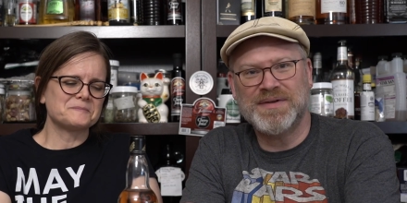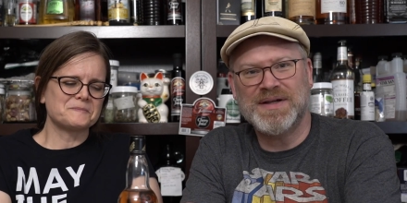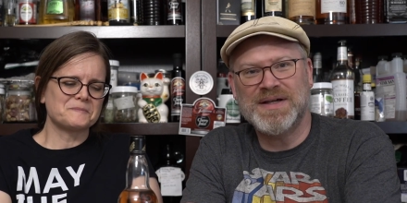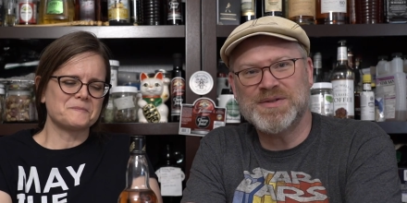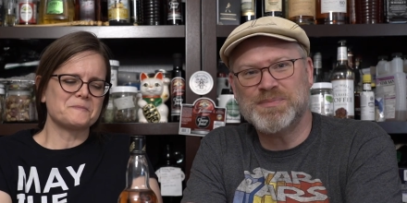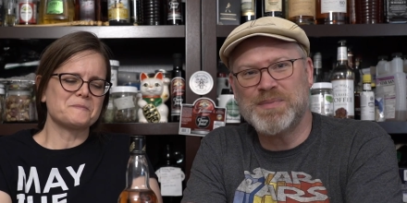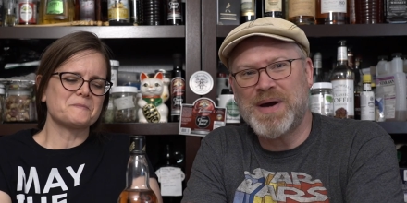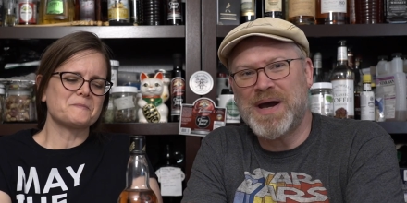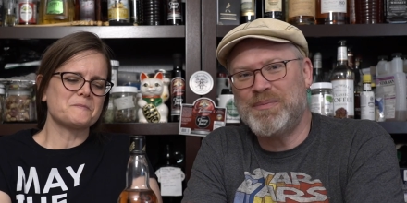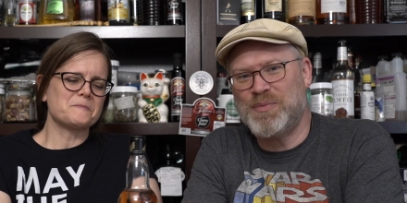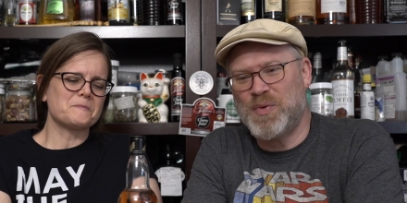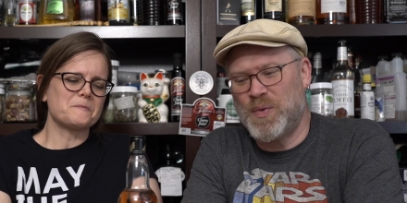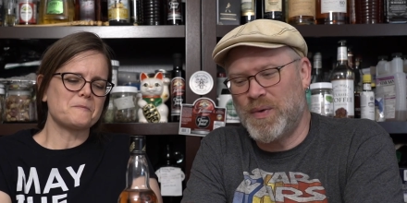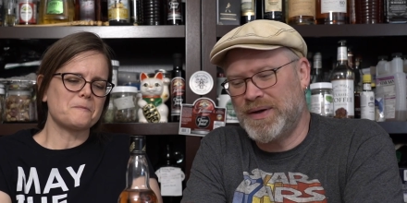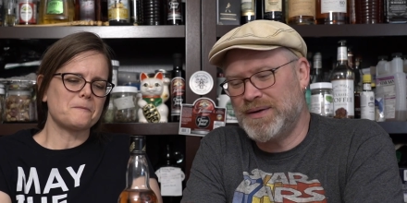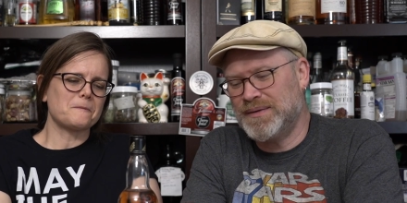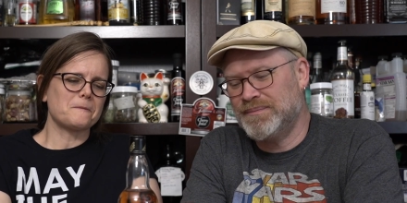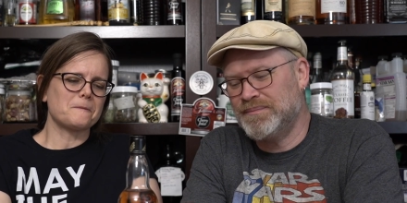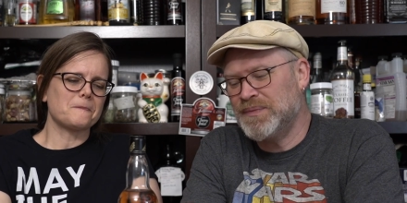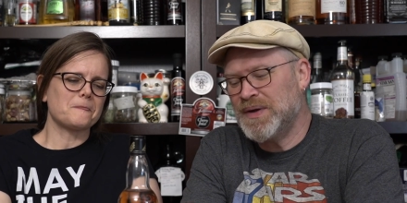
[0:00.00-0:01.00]
Speaker 1: Is my point.
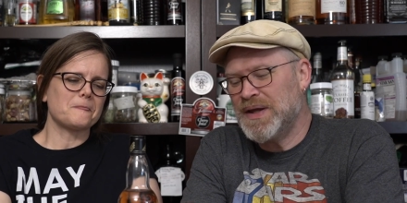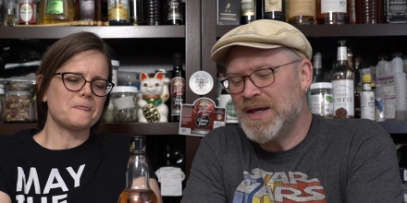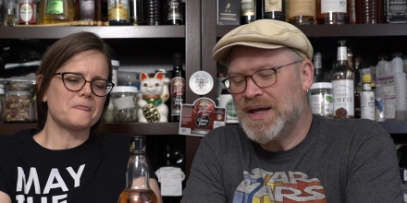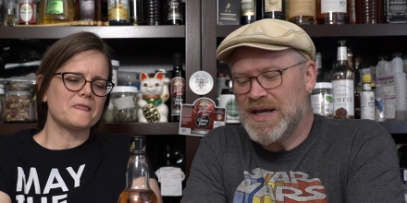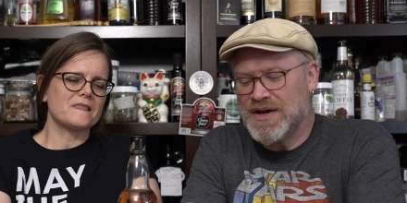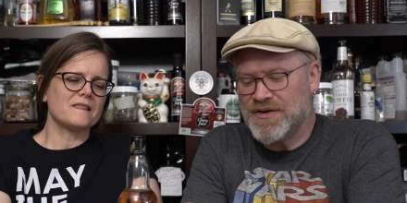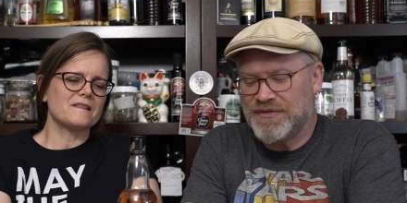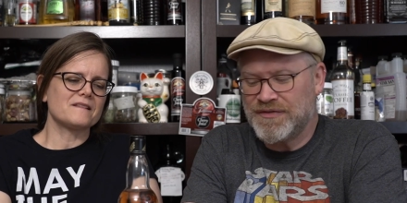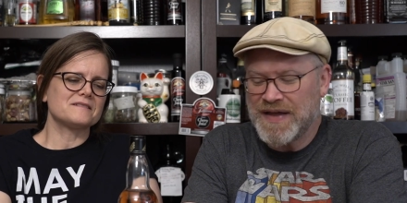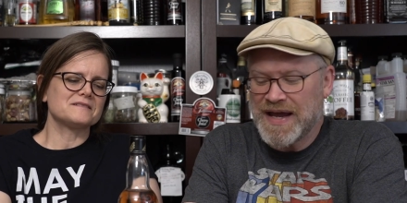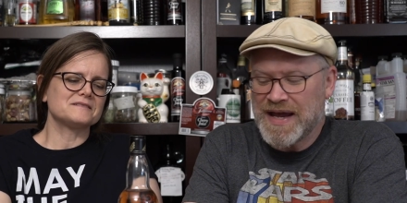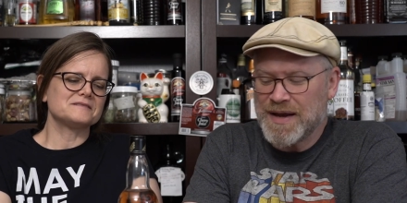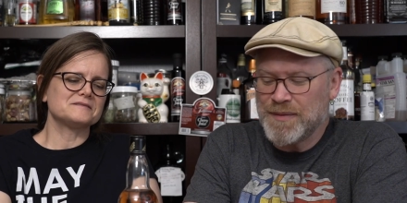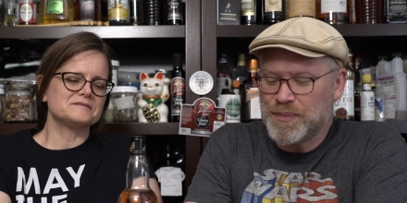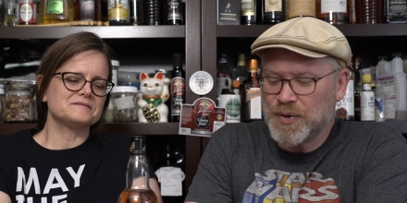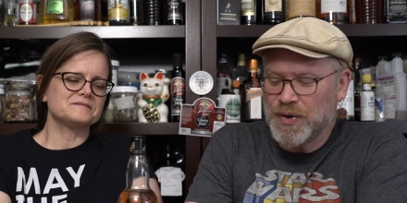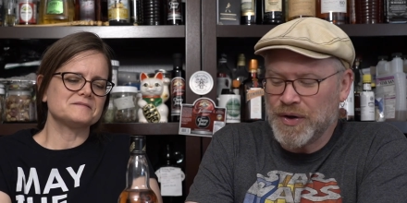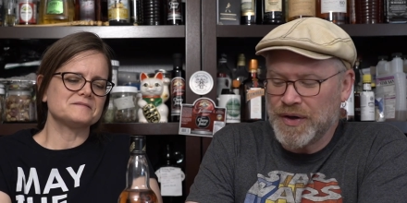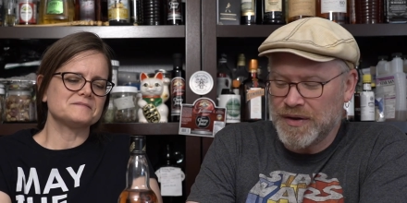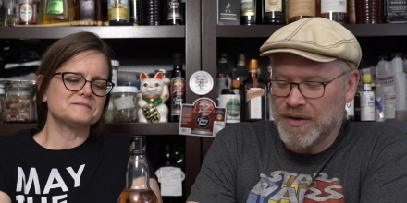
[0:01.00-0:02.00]
If they had
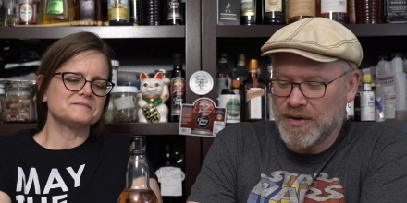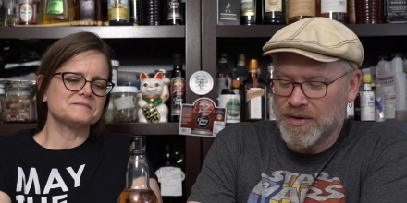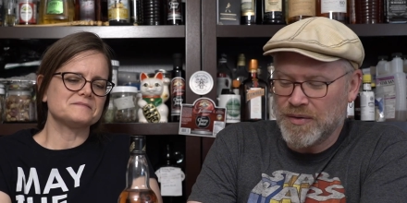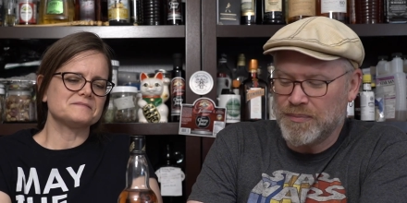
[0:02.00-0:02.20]
put